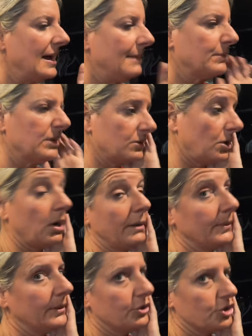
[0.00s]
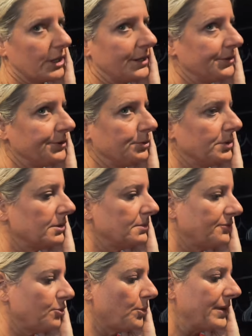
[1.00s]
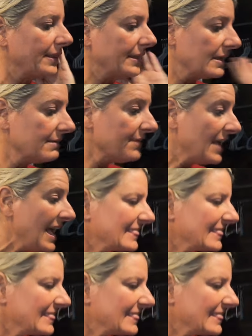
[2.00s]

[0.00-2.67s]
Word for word: I'm going to or I'm going to try to do with it before we leave.